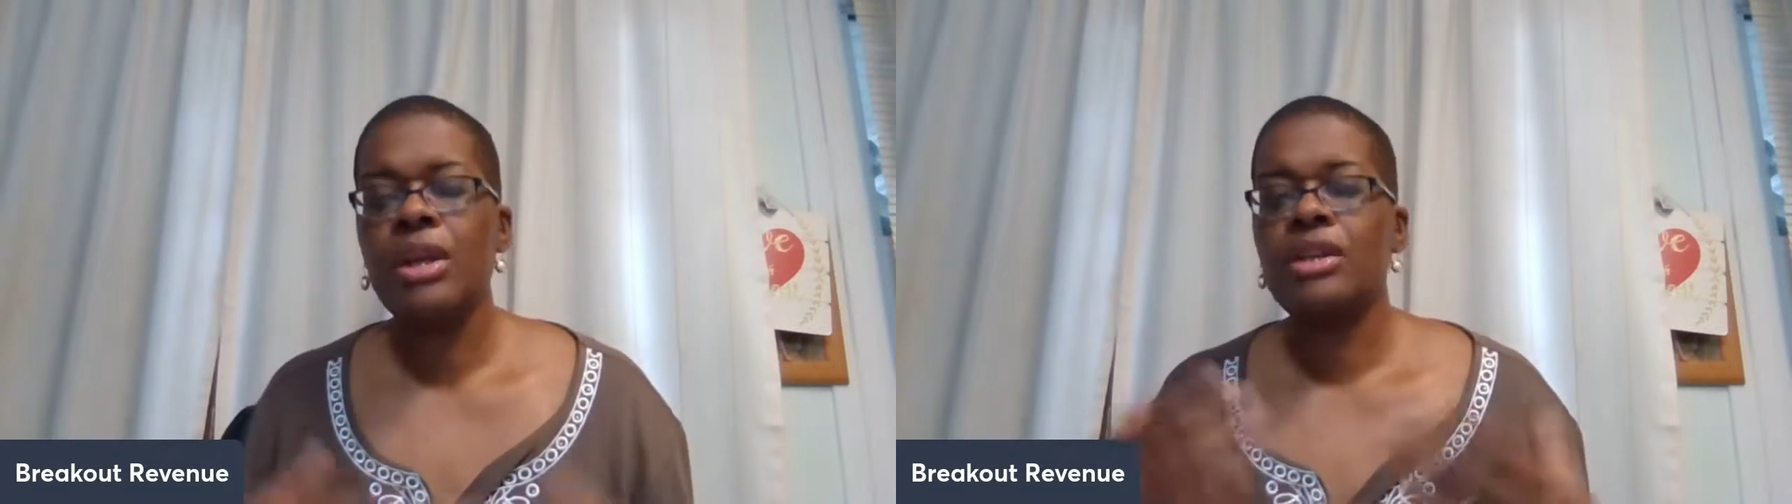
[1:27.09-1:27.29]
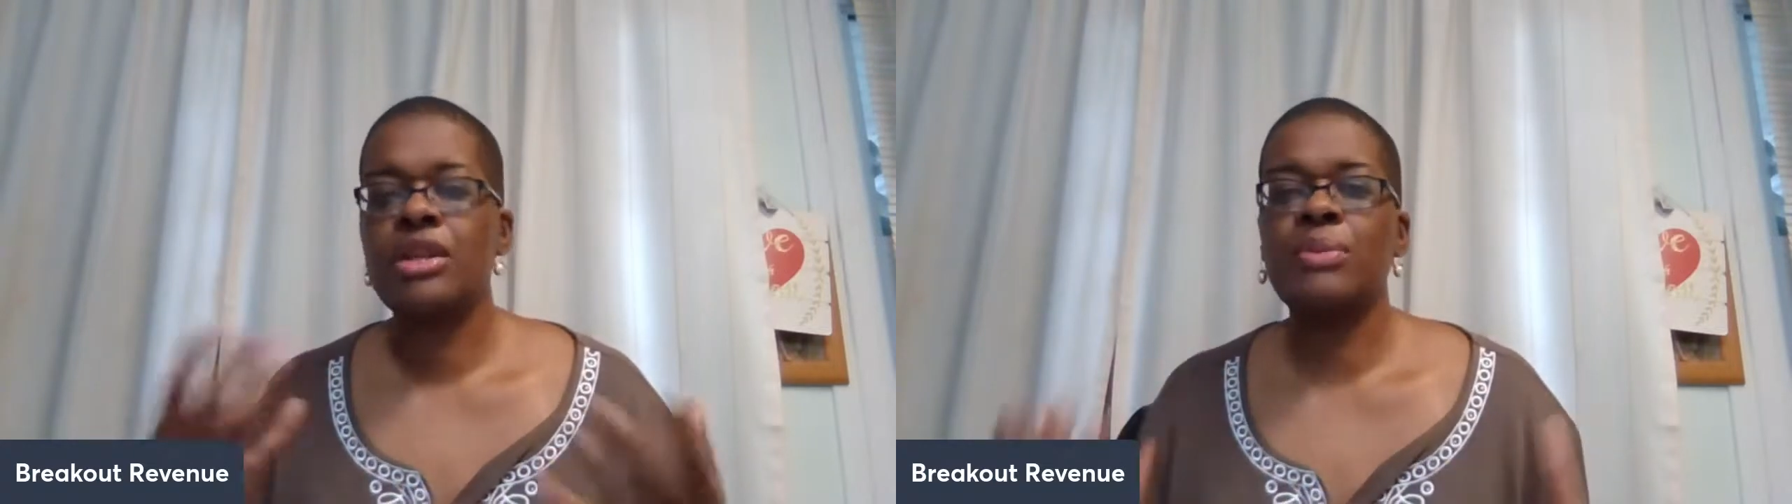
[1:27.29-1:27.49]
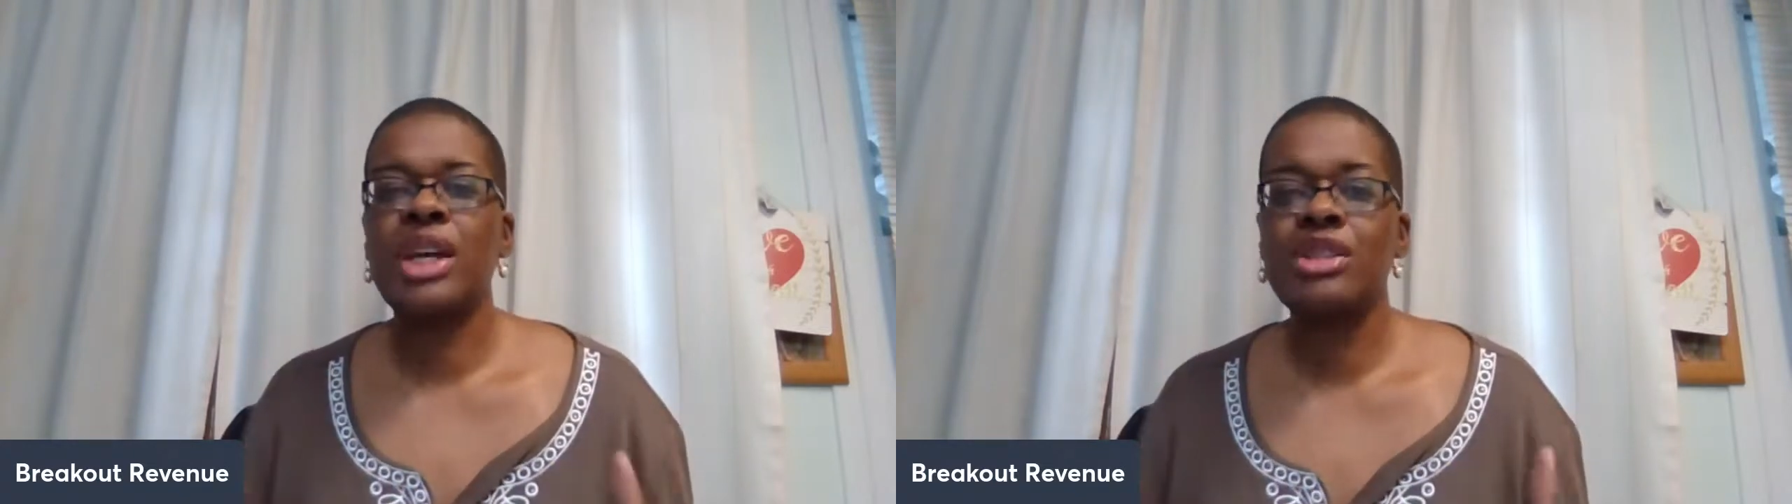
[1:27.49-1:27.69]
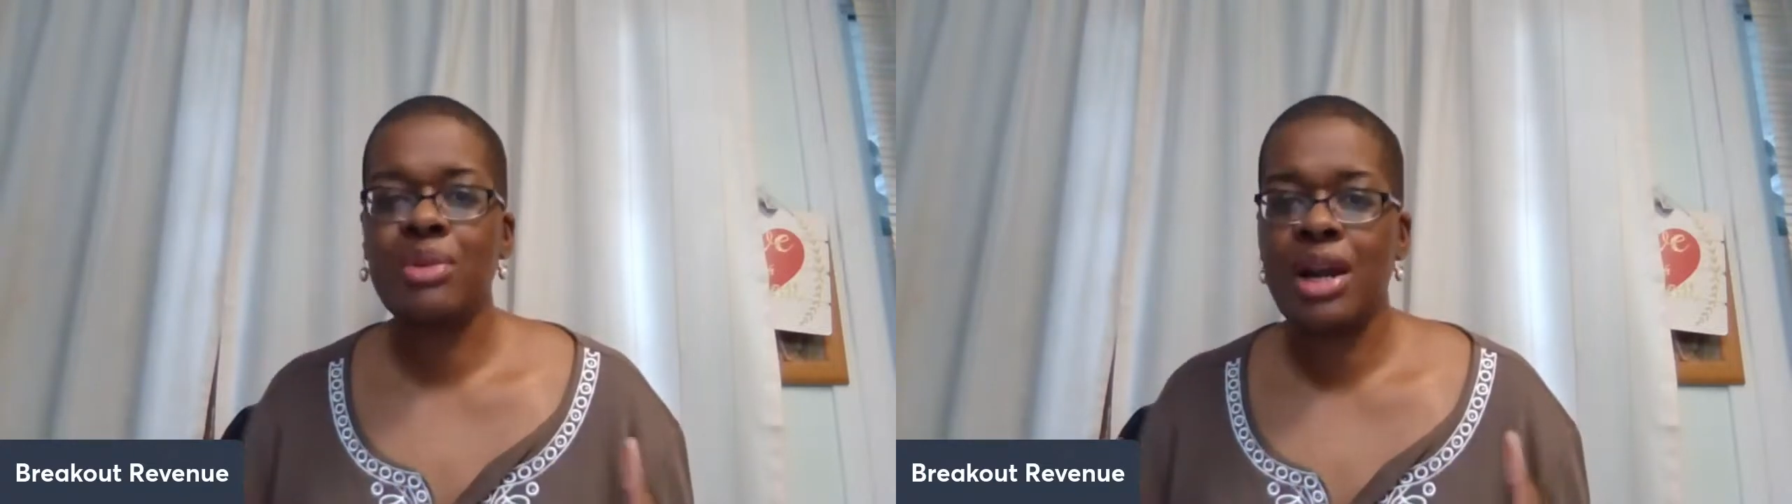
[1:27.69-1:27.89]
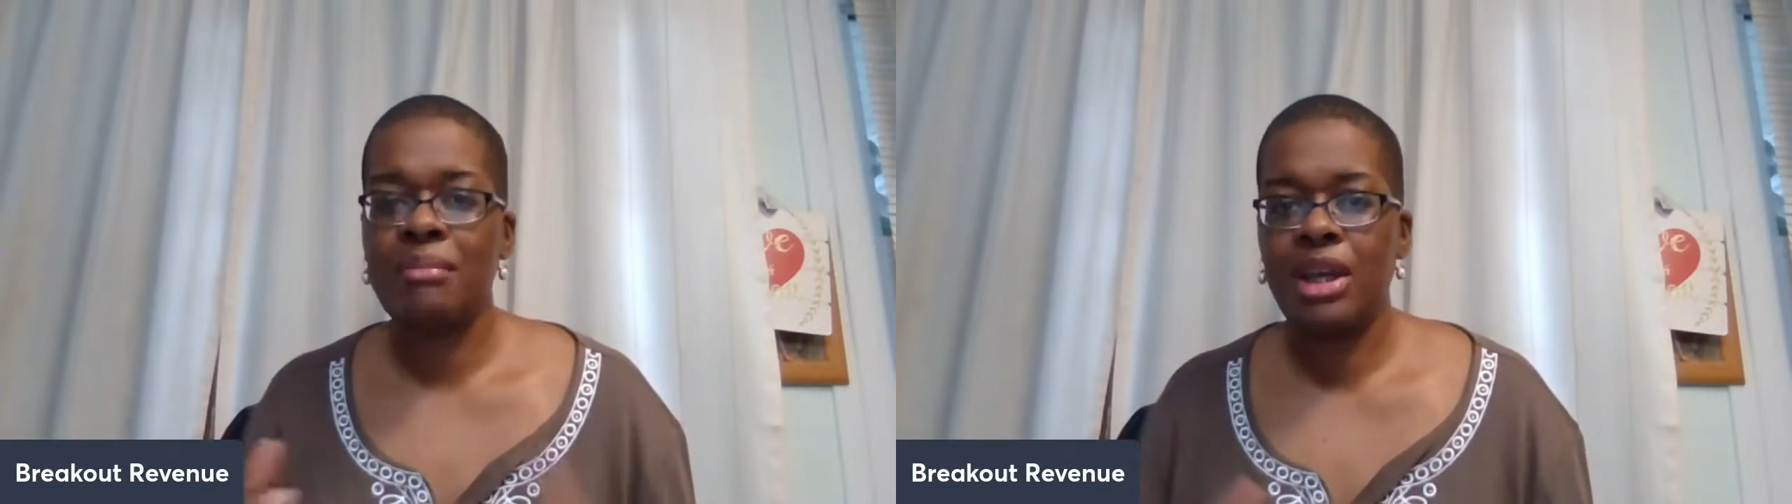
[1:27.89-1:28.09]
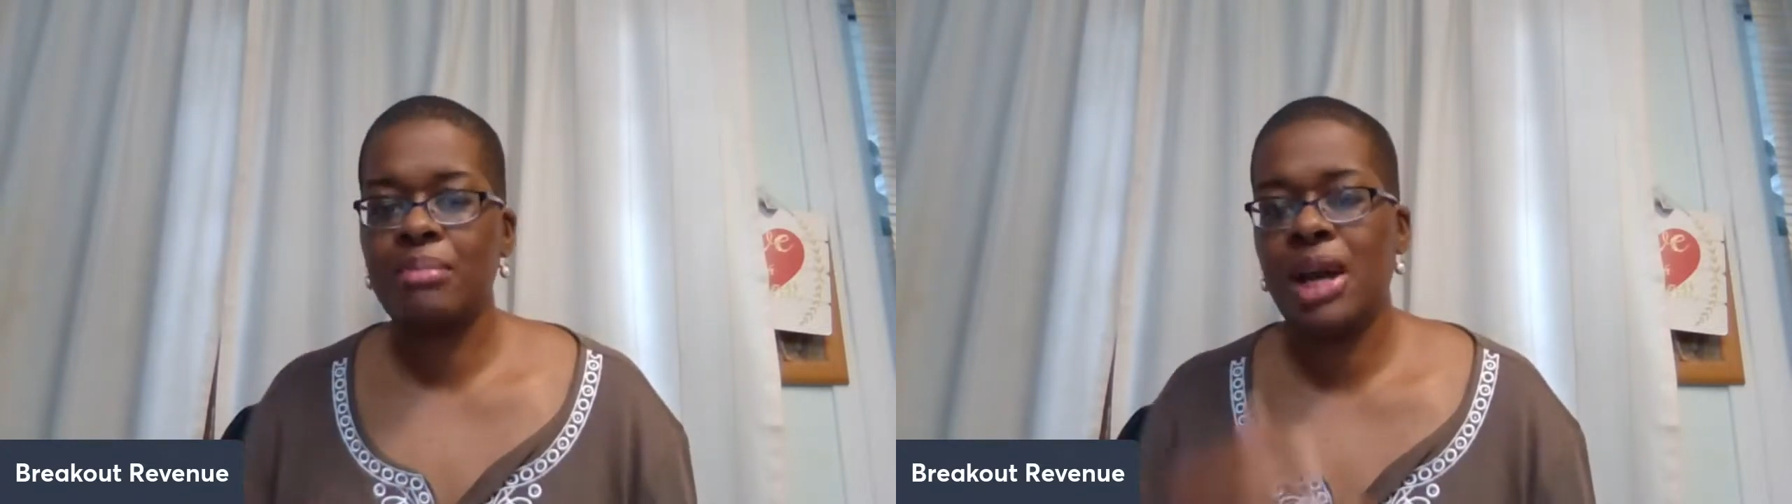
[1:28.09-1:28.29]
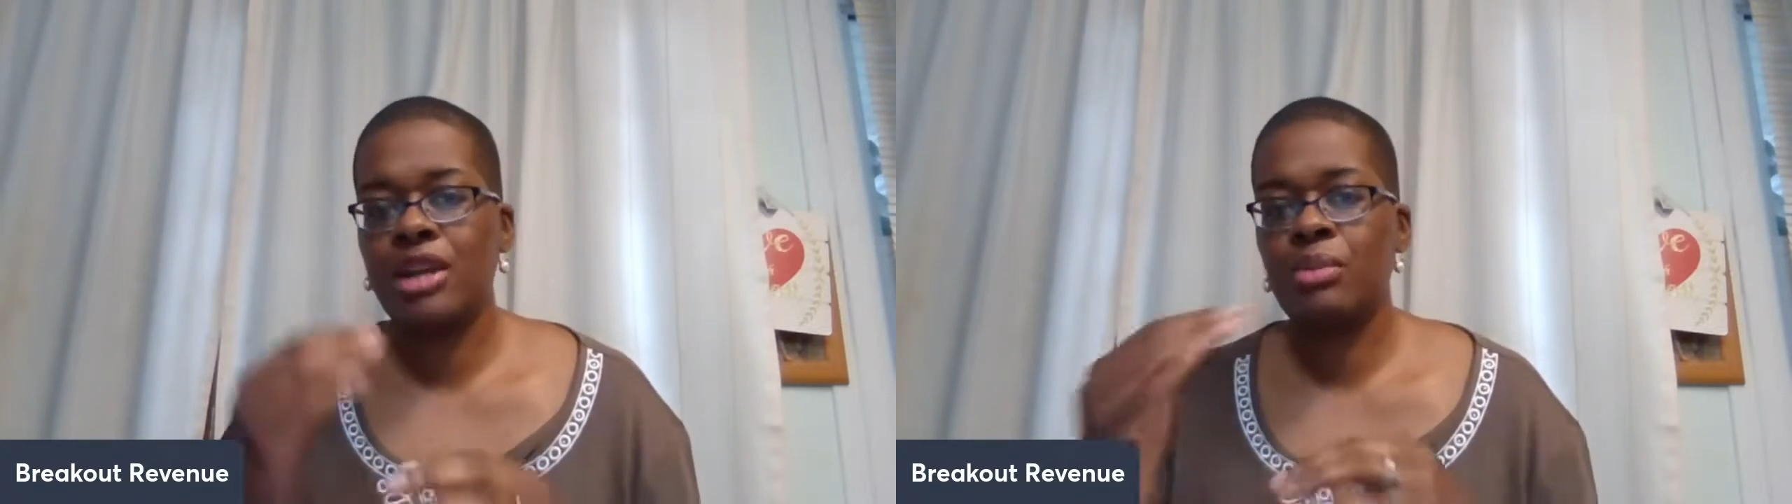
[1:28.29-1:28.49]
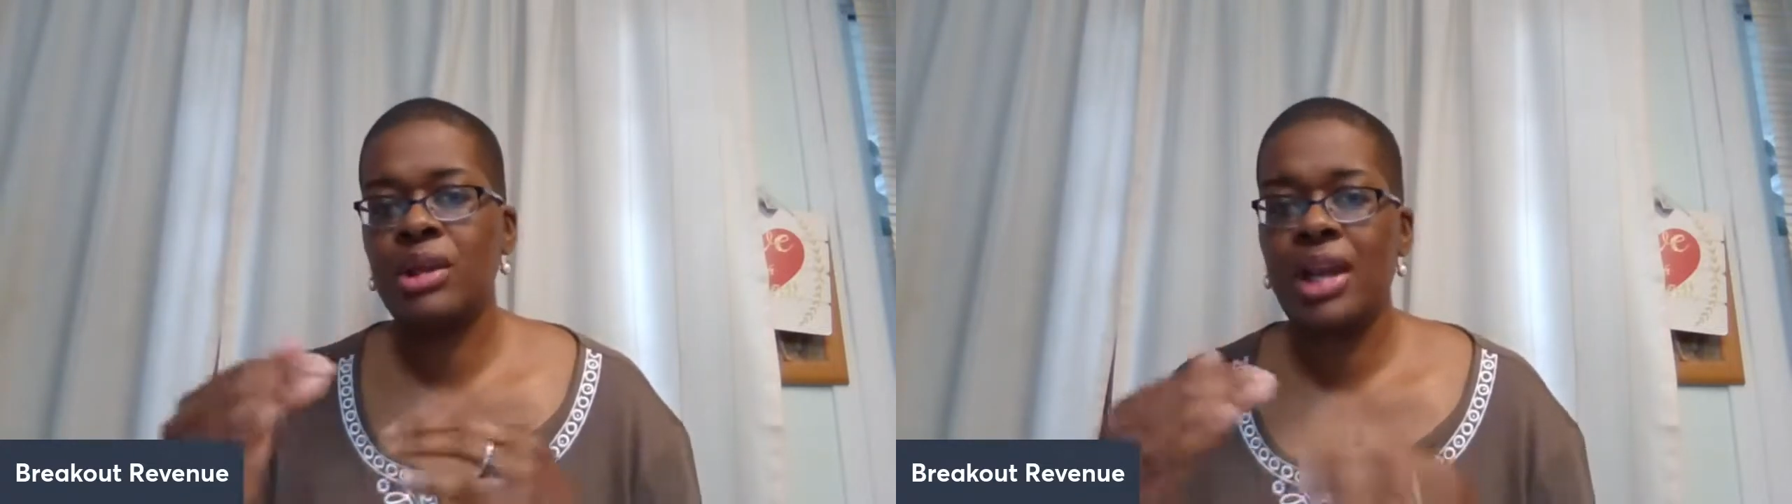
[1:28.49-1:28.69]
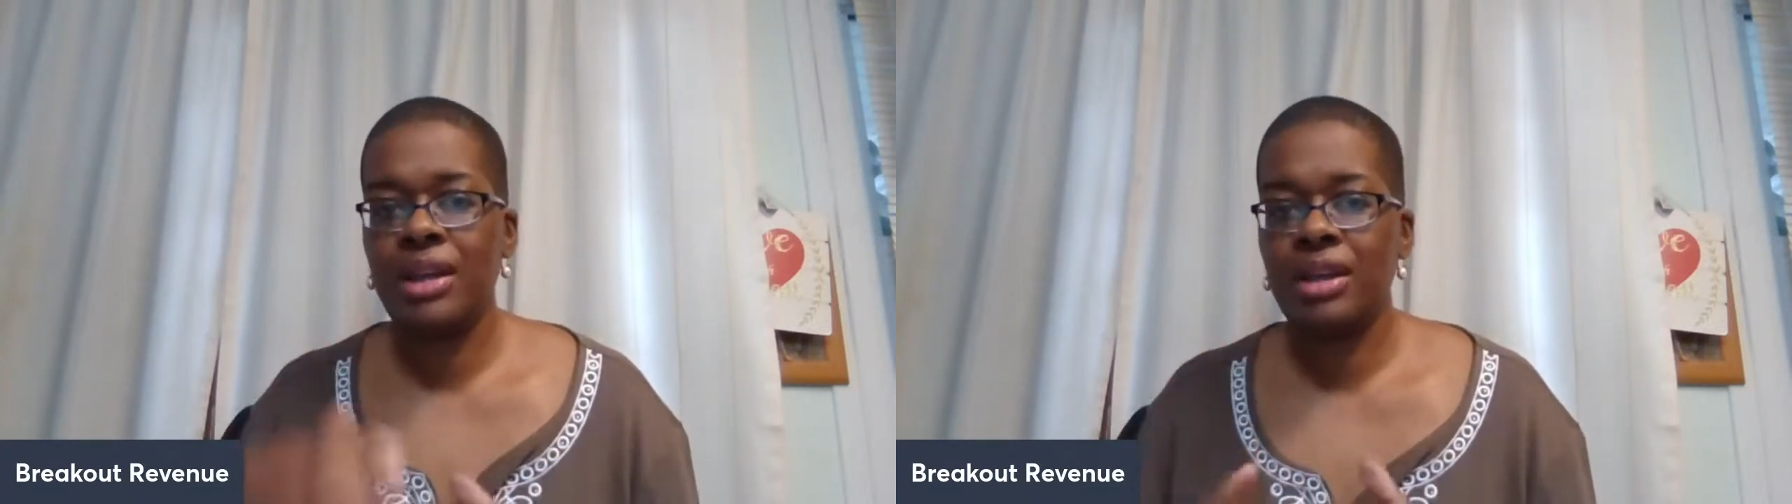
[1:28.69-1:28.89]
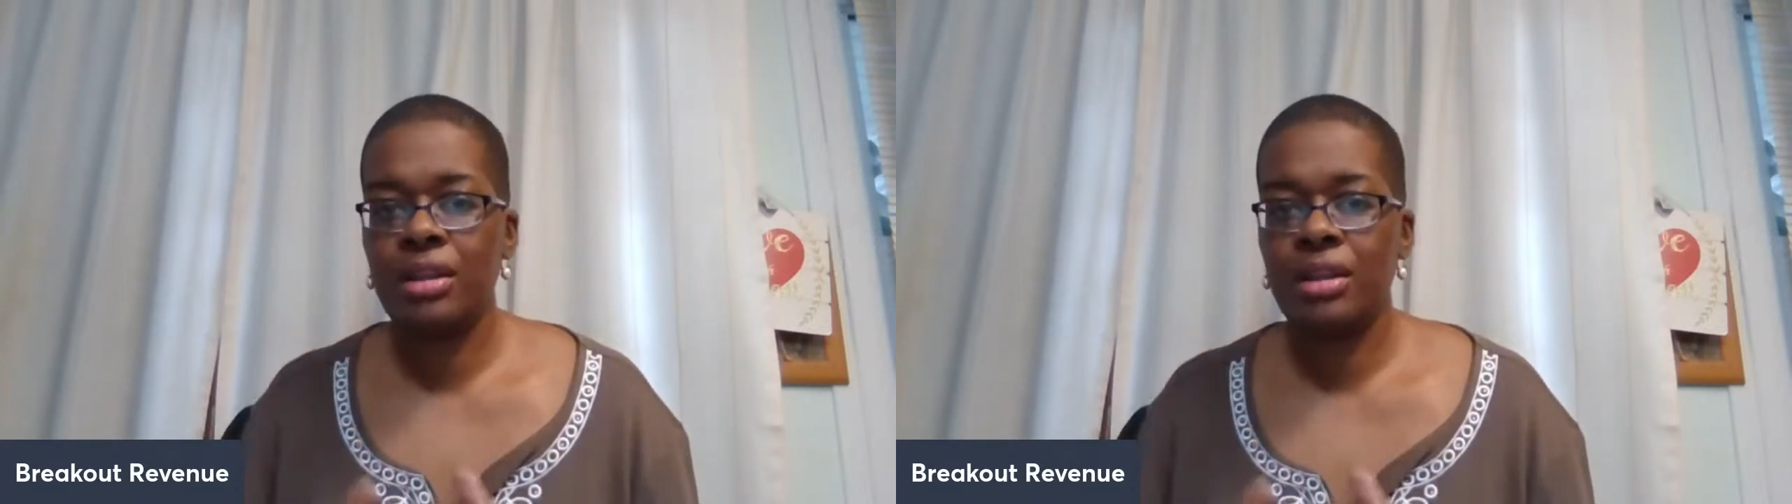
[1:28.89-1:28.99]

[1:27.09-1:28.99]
So that's what I mean by creating